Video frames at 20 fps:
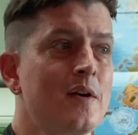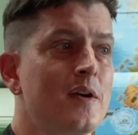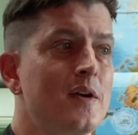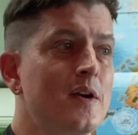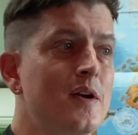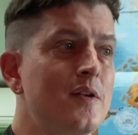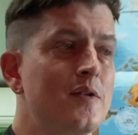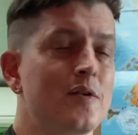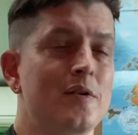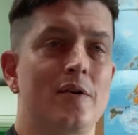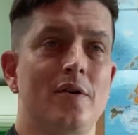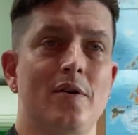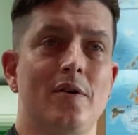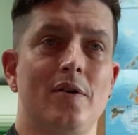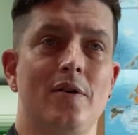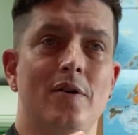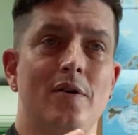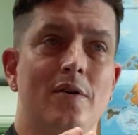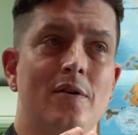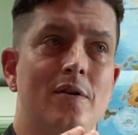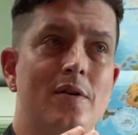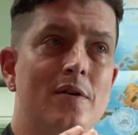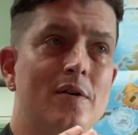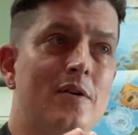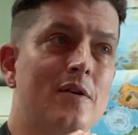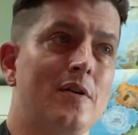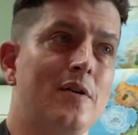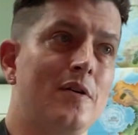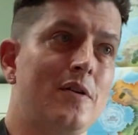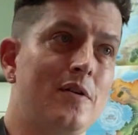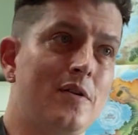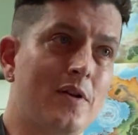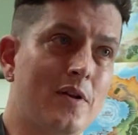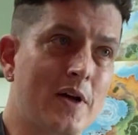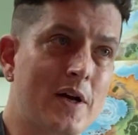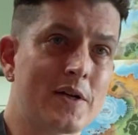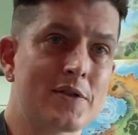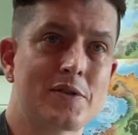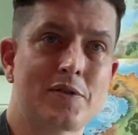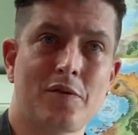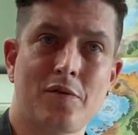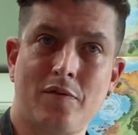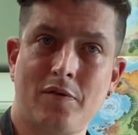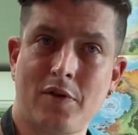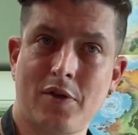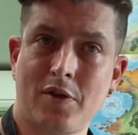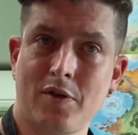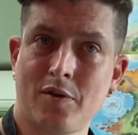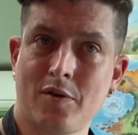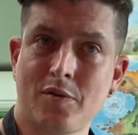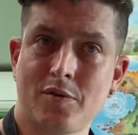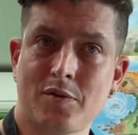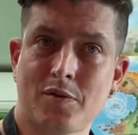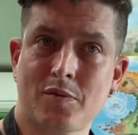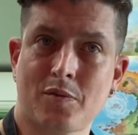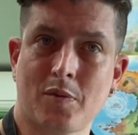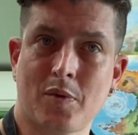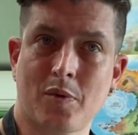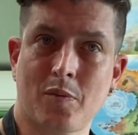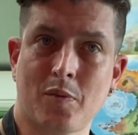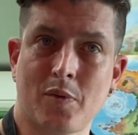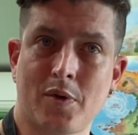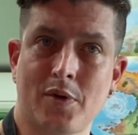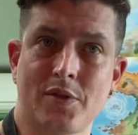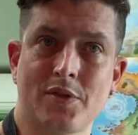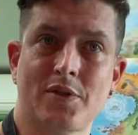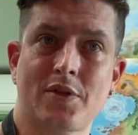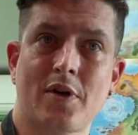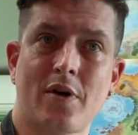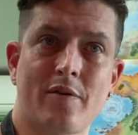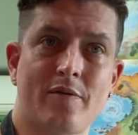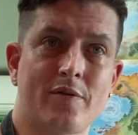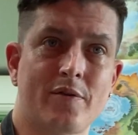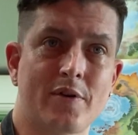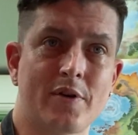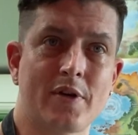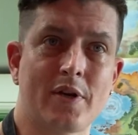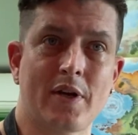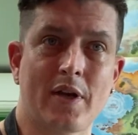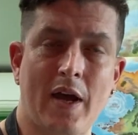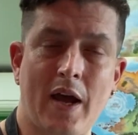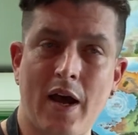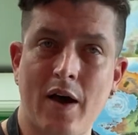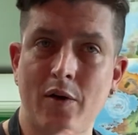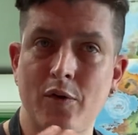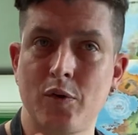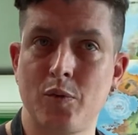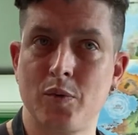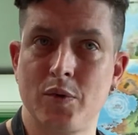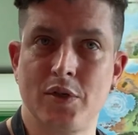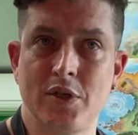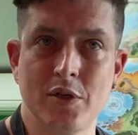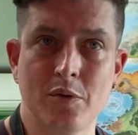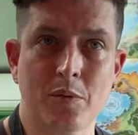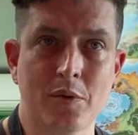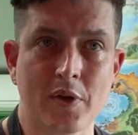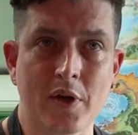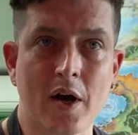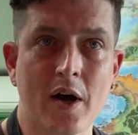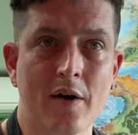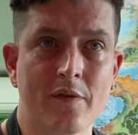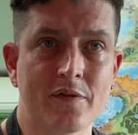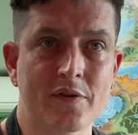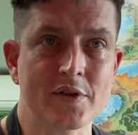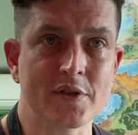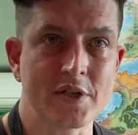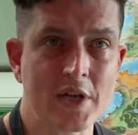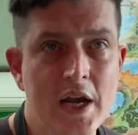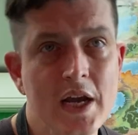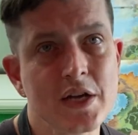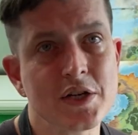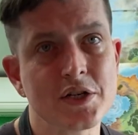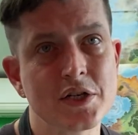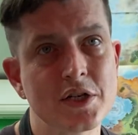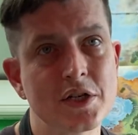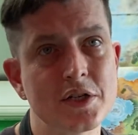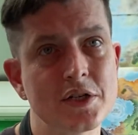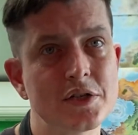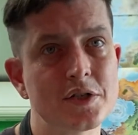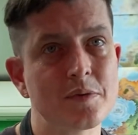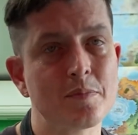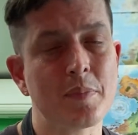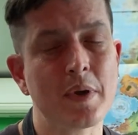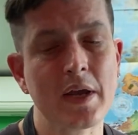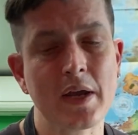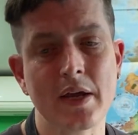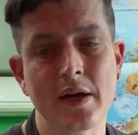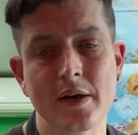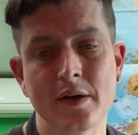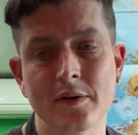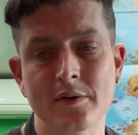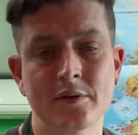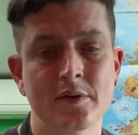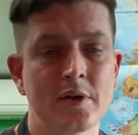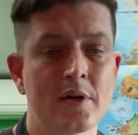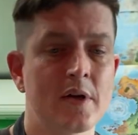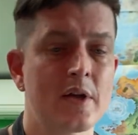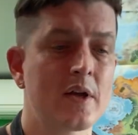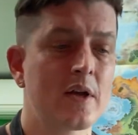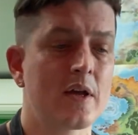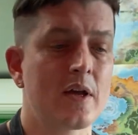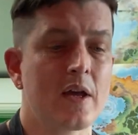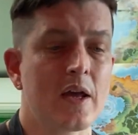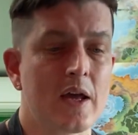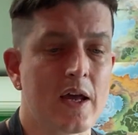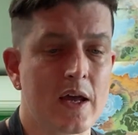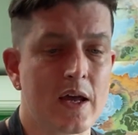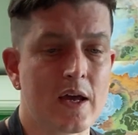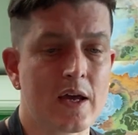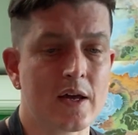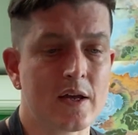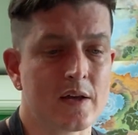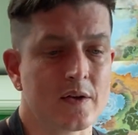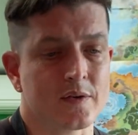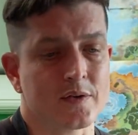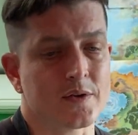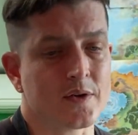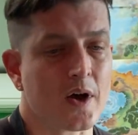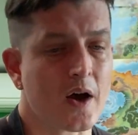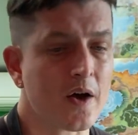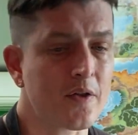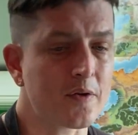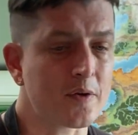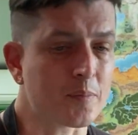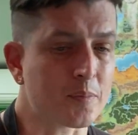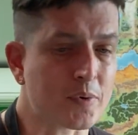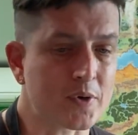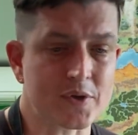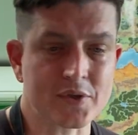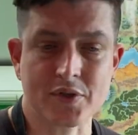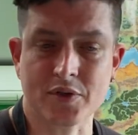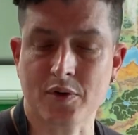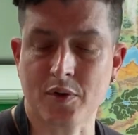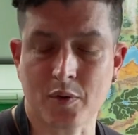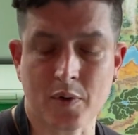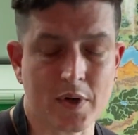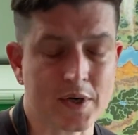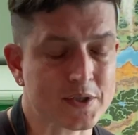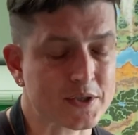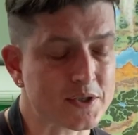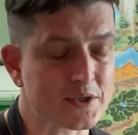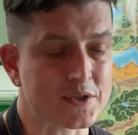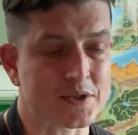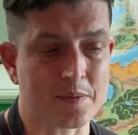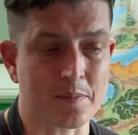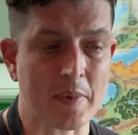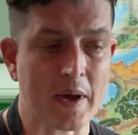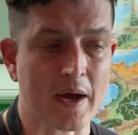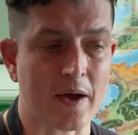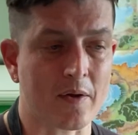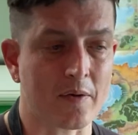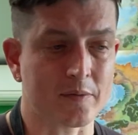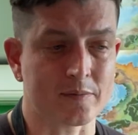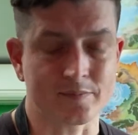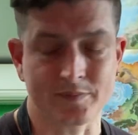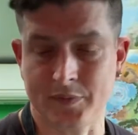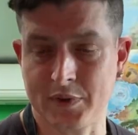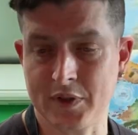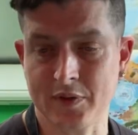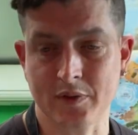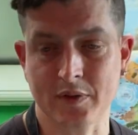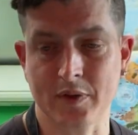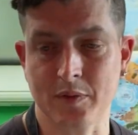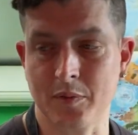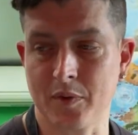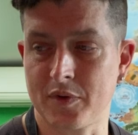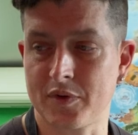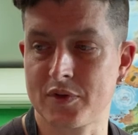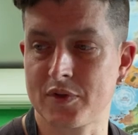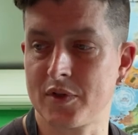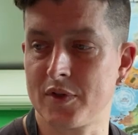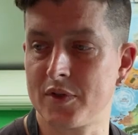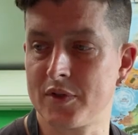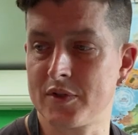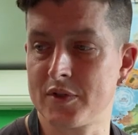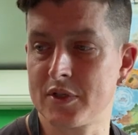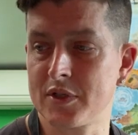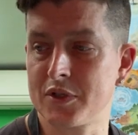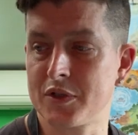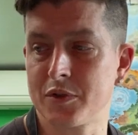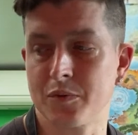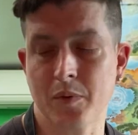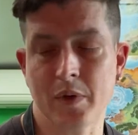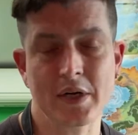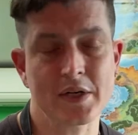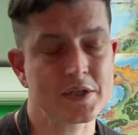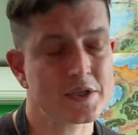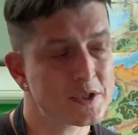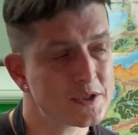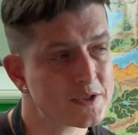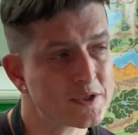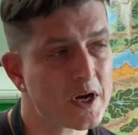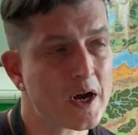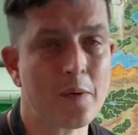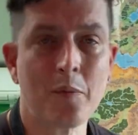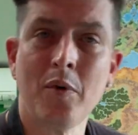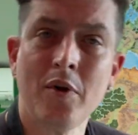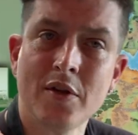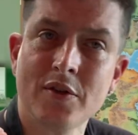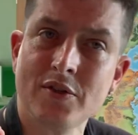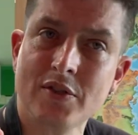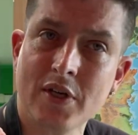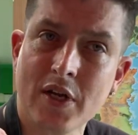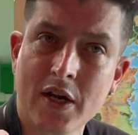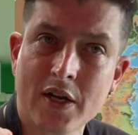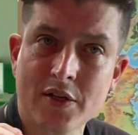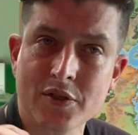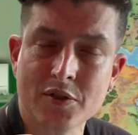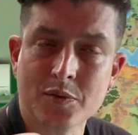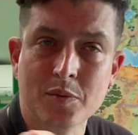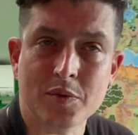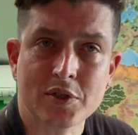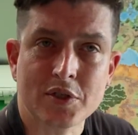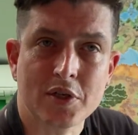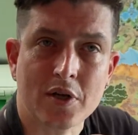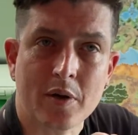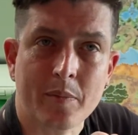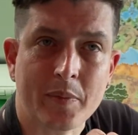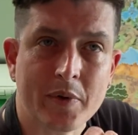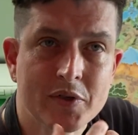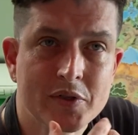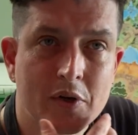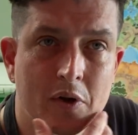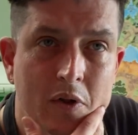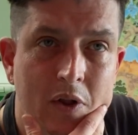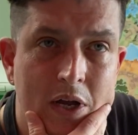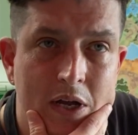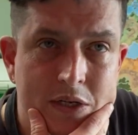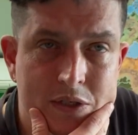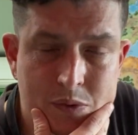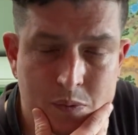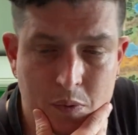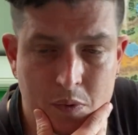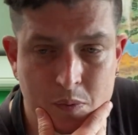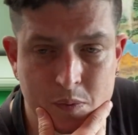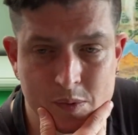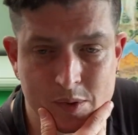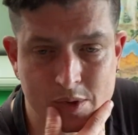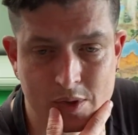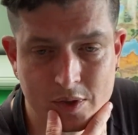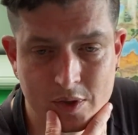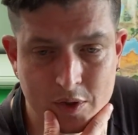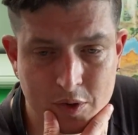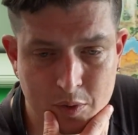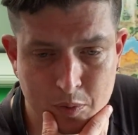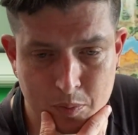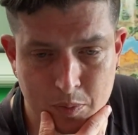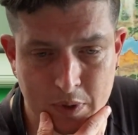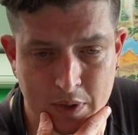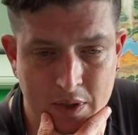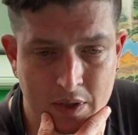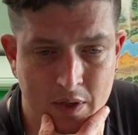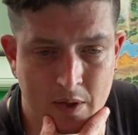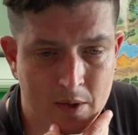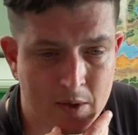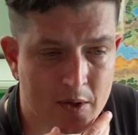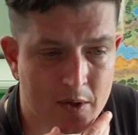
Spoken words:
either in the last two videos, one was covering how you would deal with confrontation in Japan, and other personal questions about dealing with certain situations. I wanted to kind of switch it up because our last one was a little bit